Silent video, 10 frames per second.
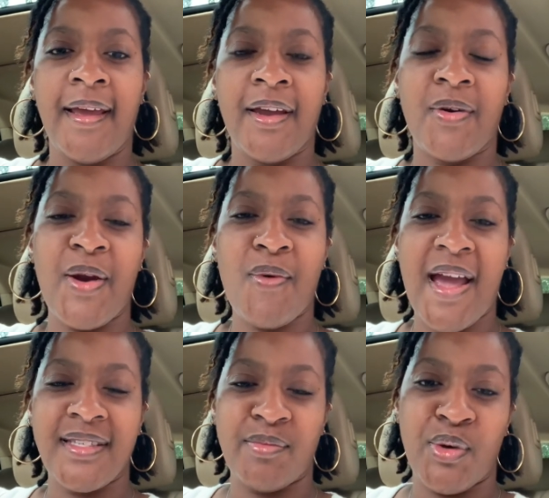Great
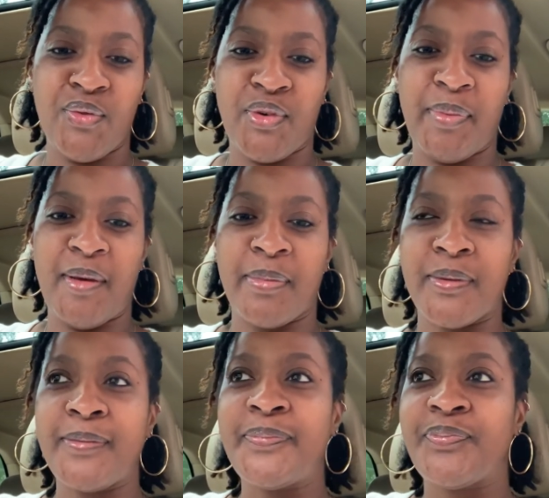rising, beautiful
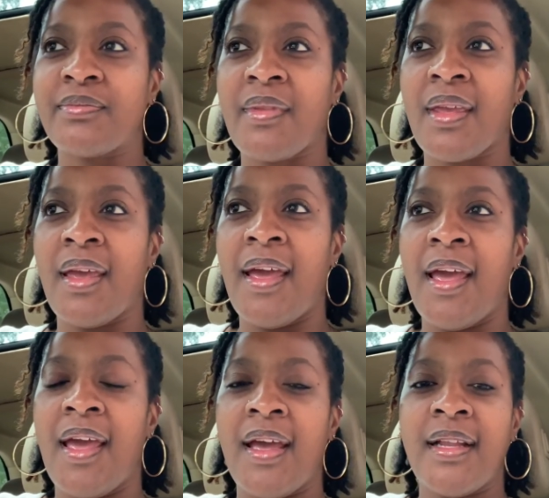people.
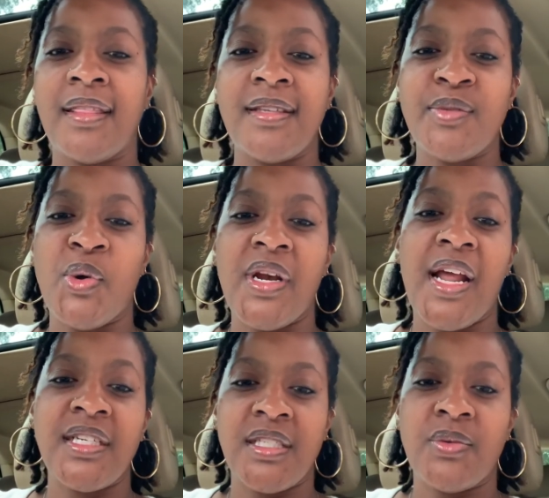This morning
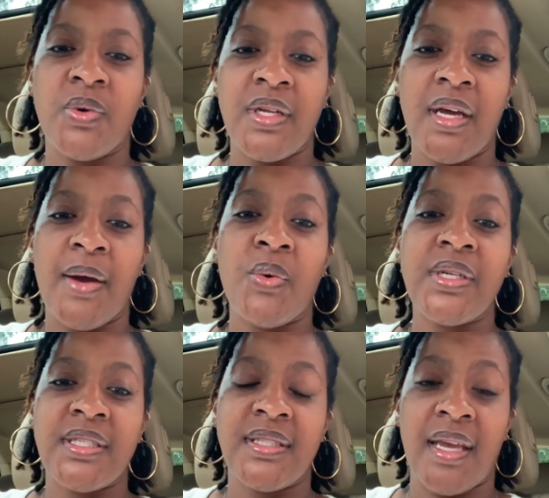I
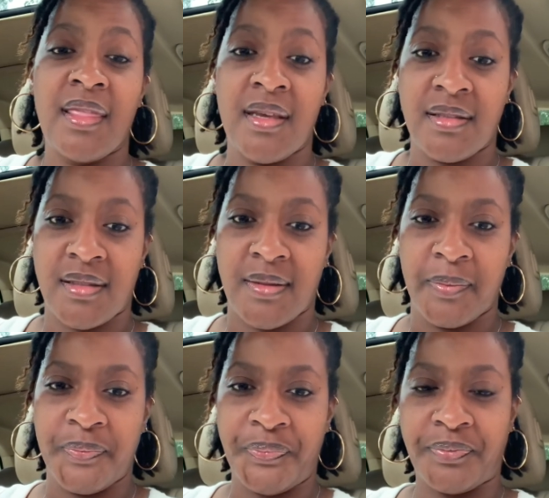want to say this,
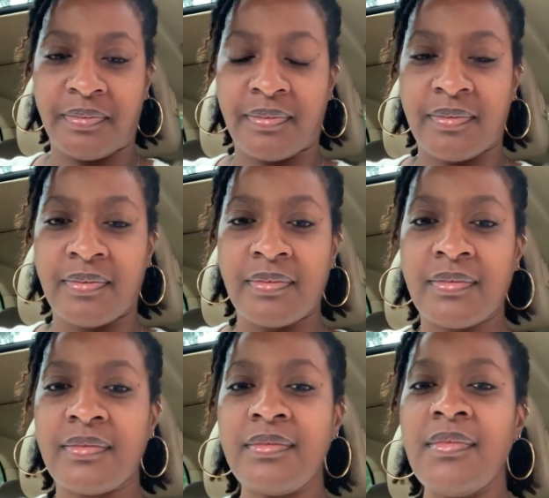
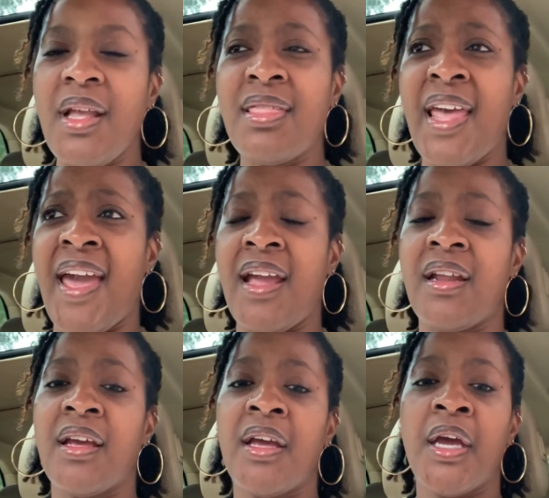that
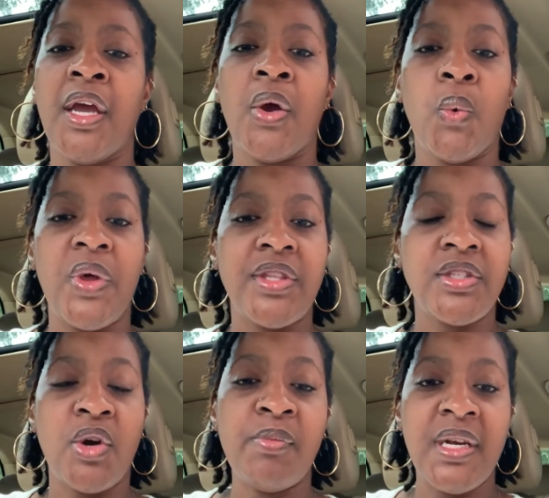with
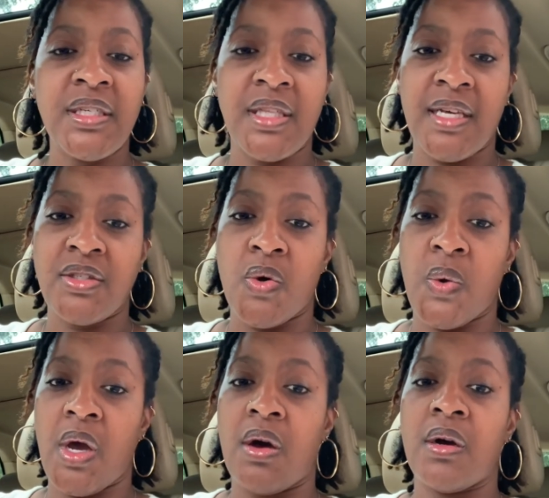so much that's
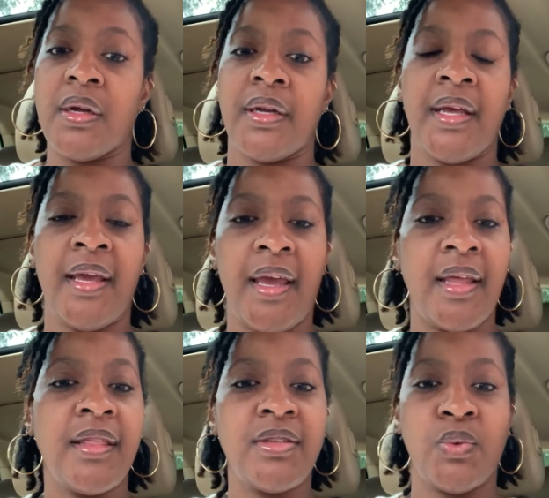going on
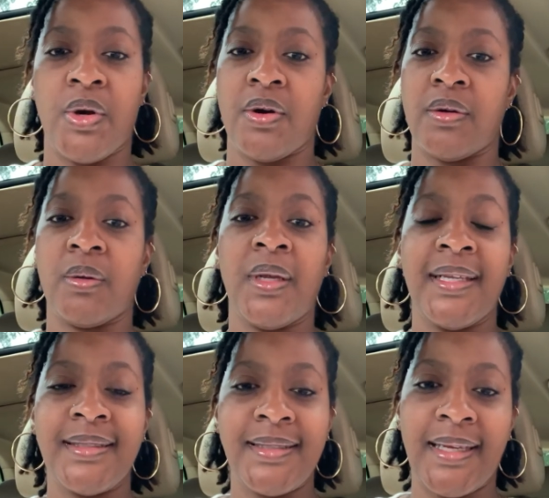in this world
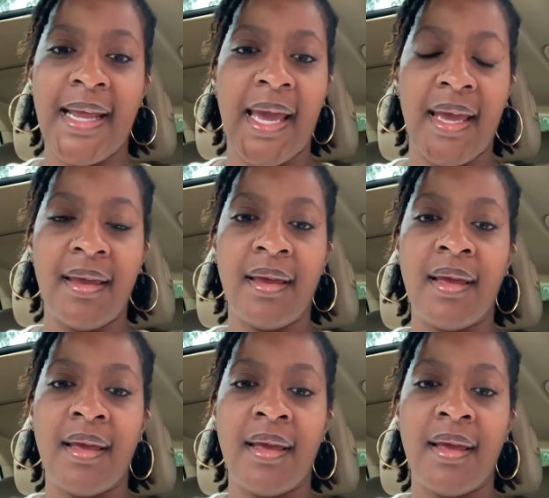today,